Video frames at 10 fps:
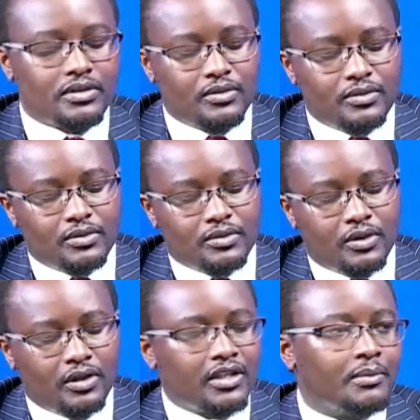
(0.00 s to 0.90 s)
you
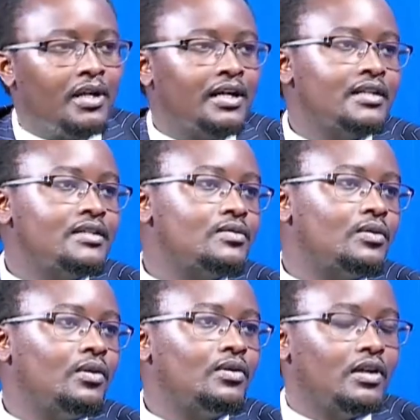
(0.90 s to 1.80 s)
call the parents
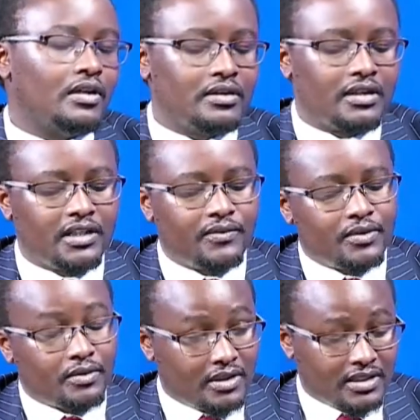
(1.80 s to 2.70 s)
and they give
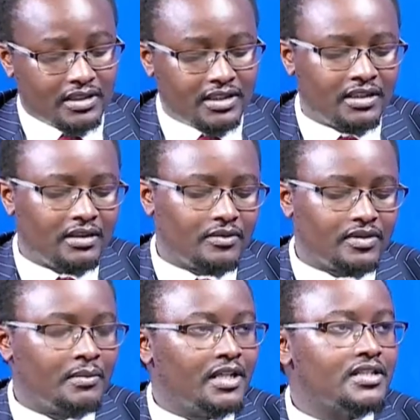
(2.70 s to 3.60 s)
you, as the judge,
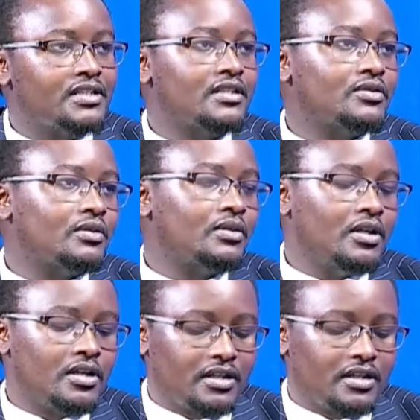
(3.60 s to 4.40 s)
as the magistrate or